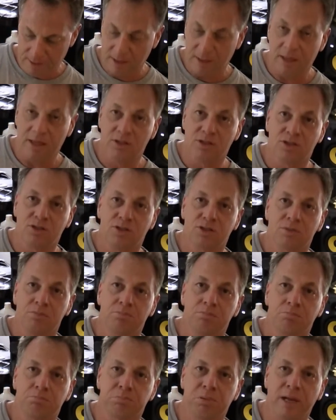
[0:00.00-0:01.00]
is
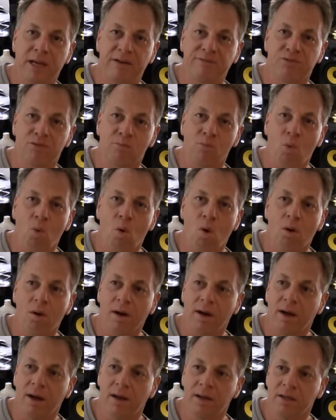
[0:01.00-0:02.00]
played for more,
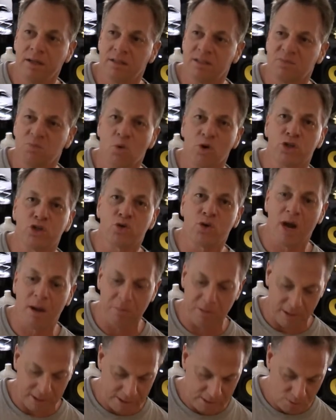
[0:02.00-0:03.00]
it's more
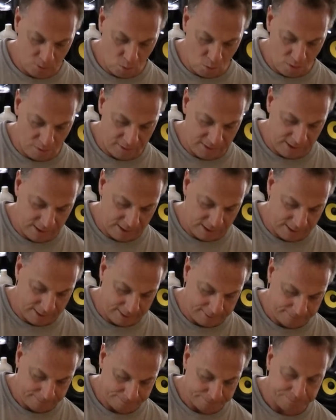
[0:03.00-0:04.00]
trebly, while
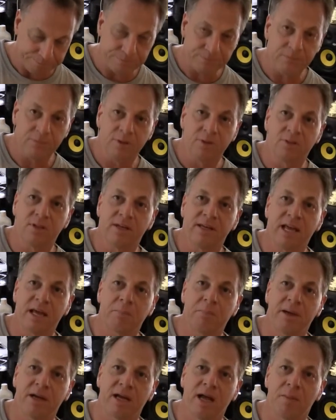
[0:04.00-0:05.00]
the
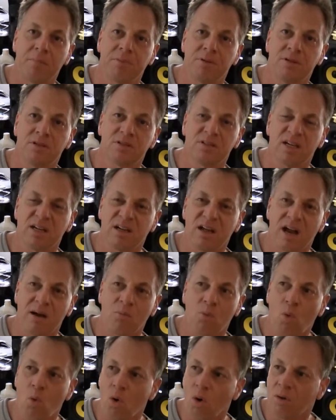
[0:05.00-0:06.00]
neck pickup is got a
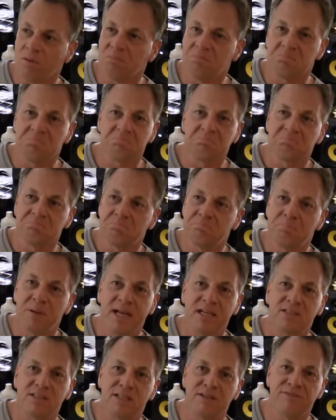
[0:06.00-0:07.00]
more
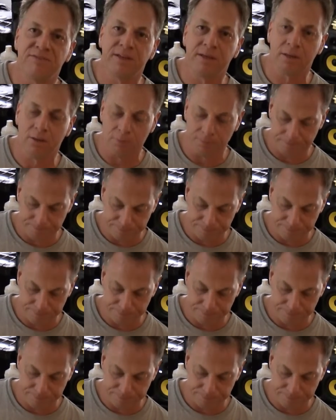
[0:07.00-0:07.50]
bassy feel.